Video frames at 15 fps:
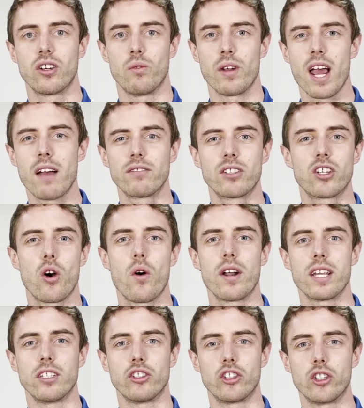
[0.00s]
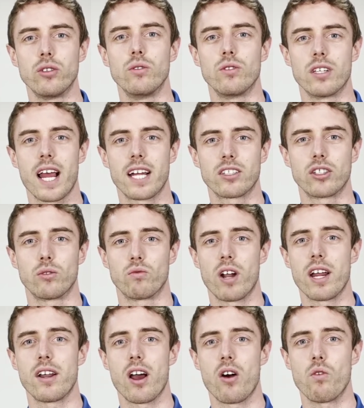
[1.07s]
we have to go in and choose and actually
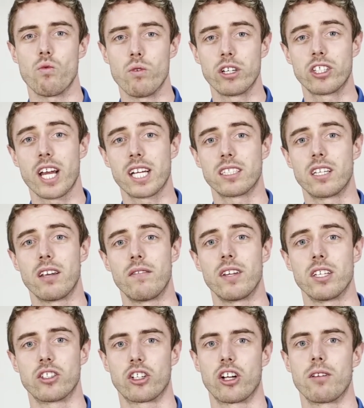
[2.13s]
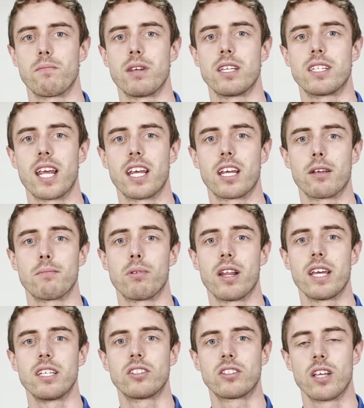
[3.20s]
write out which activities are going to be taking
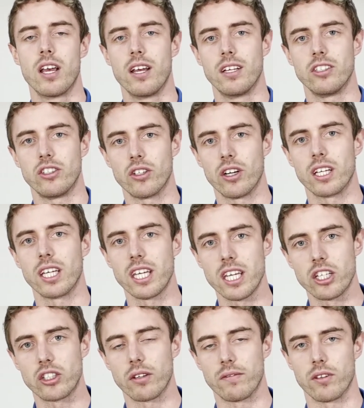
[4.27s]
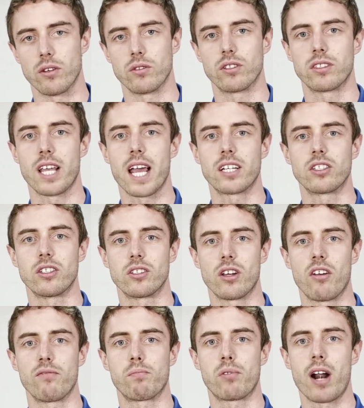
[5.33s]
place during each of those sections
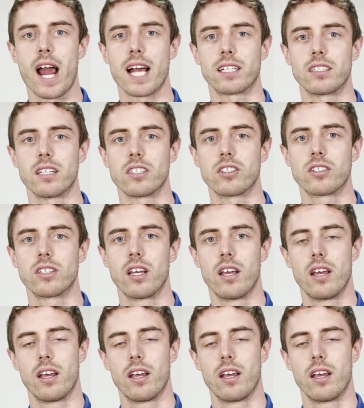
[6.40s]
of practice.